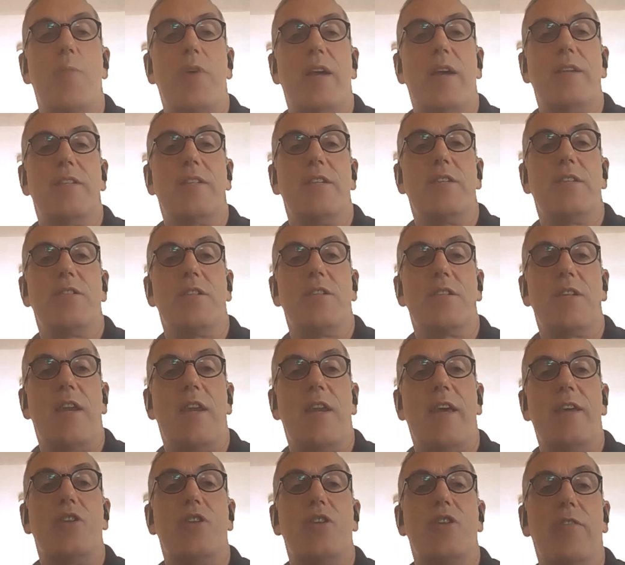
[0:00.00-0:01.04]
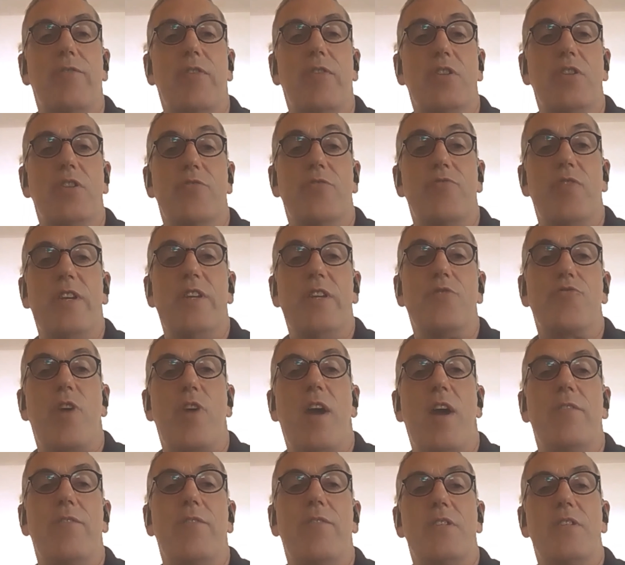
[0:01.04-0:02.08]
practitioners and HR function really
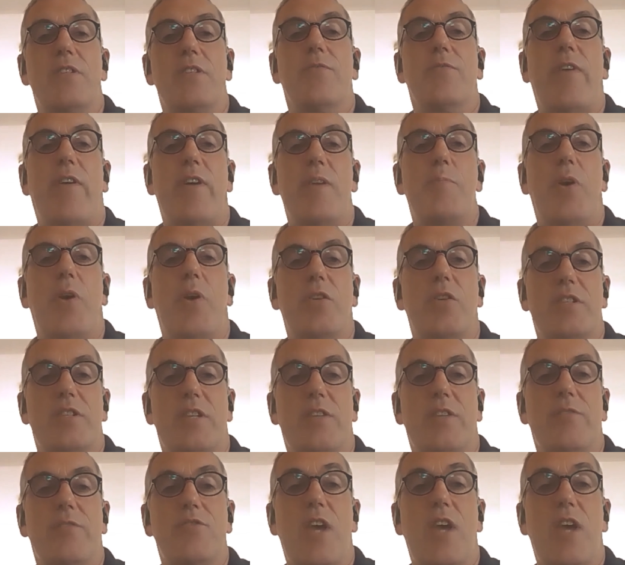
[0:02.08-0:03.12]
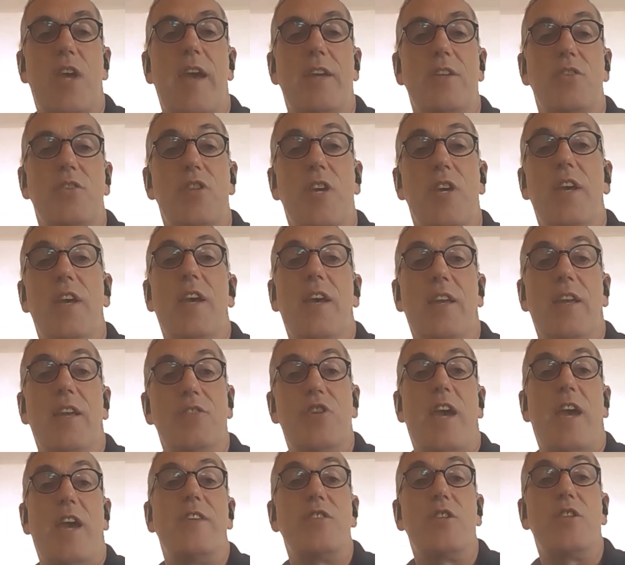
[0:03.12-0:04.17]
driving some very positive change and
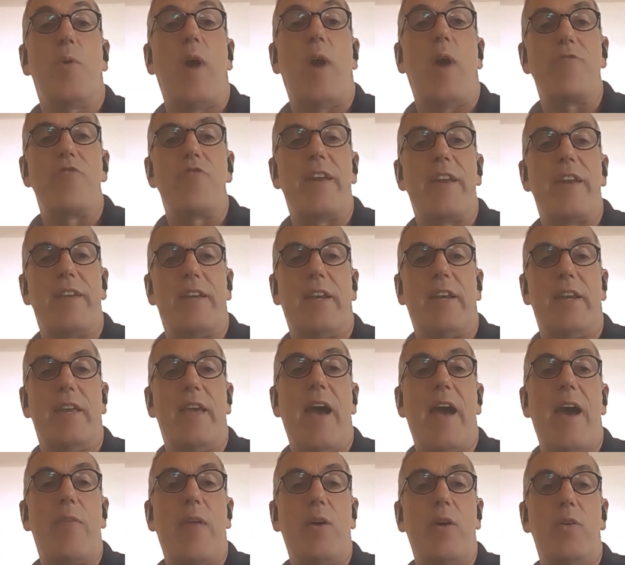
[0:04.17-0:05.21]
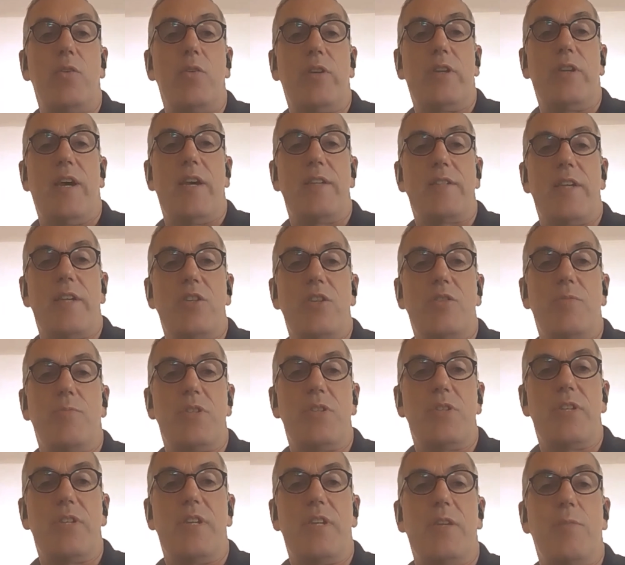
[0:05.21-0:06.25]
changing quite radically how that organisation
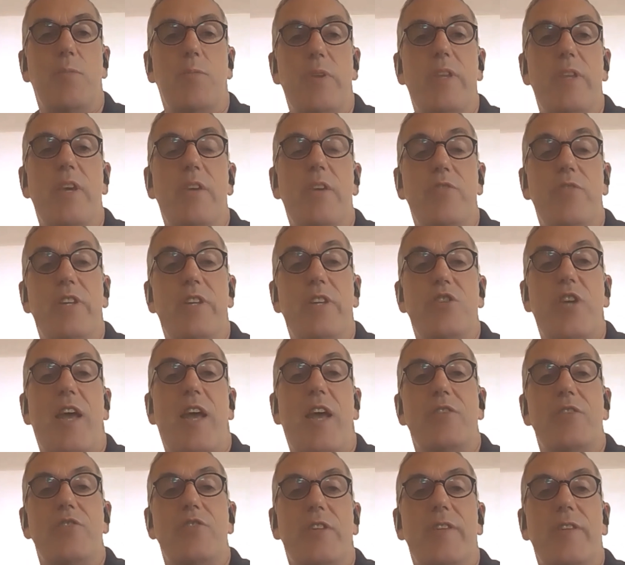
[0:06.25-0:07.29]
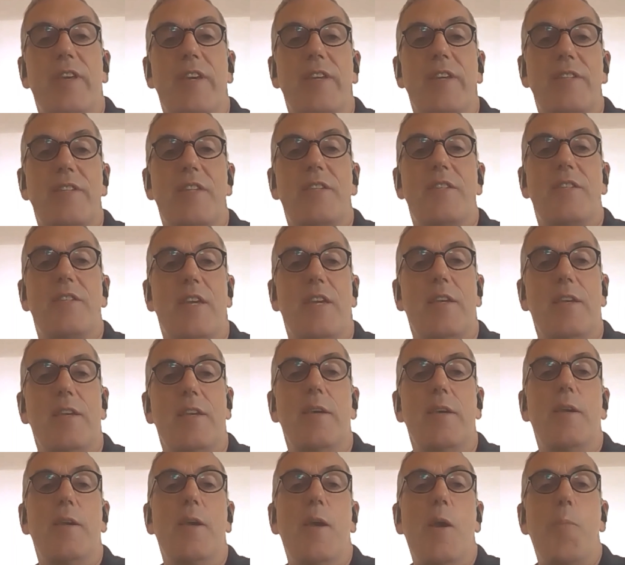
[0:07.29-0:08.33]
was dealing with, really challenging the existing
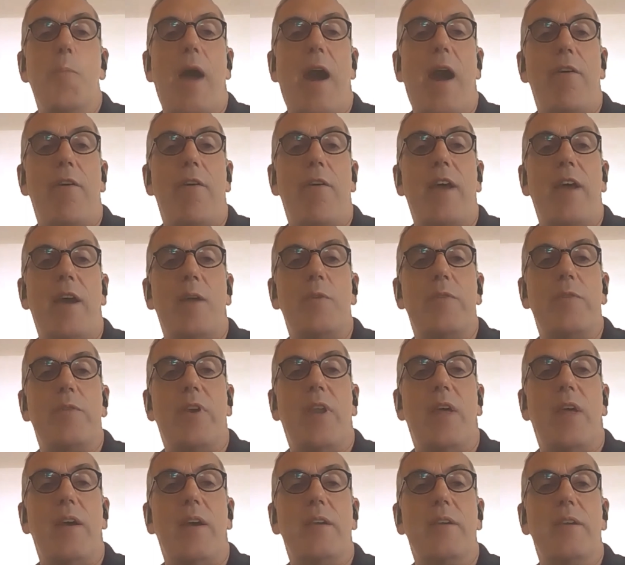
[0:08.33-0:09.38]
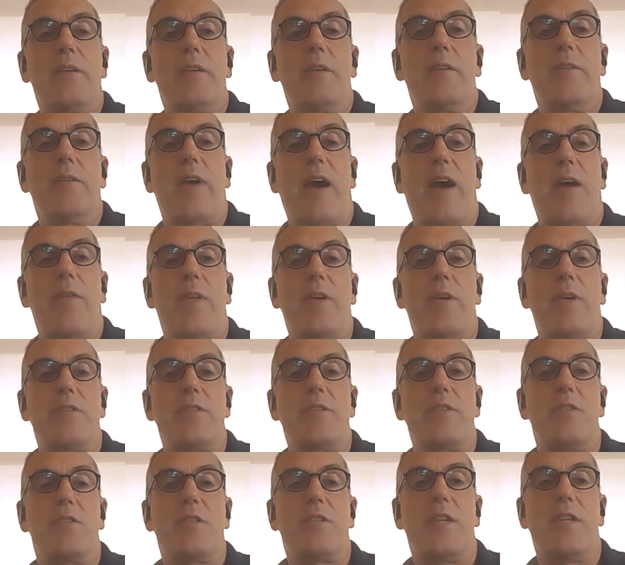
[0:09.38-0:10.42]
paradigm, if you like, how those
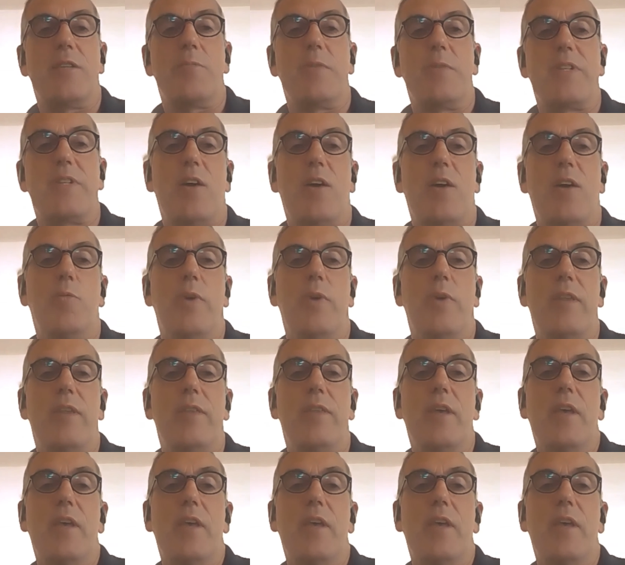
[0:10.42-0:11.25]
issues tend to be dealt with.